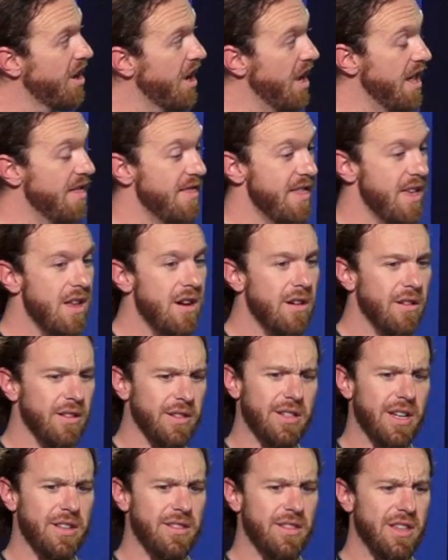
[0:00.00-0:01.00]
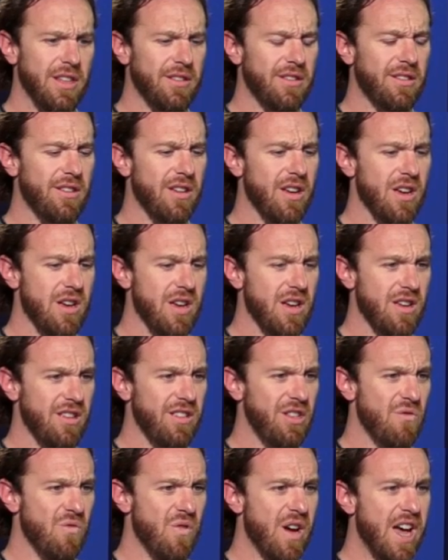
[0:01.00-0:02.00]
And then all of a sudden, this uh,
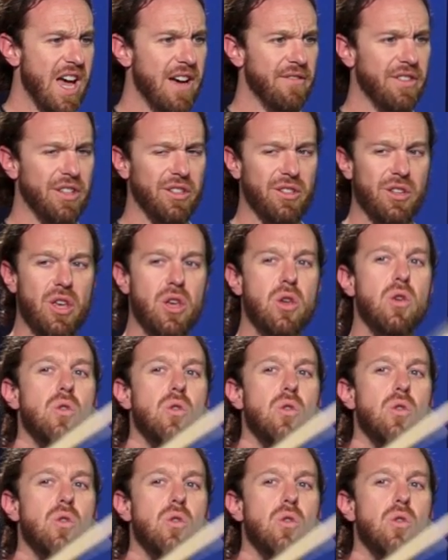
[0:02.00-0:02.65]
you have this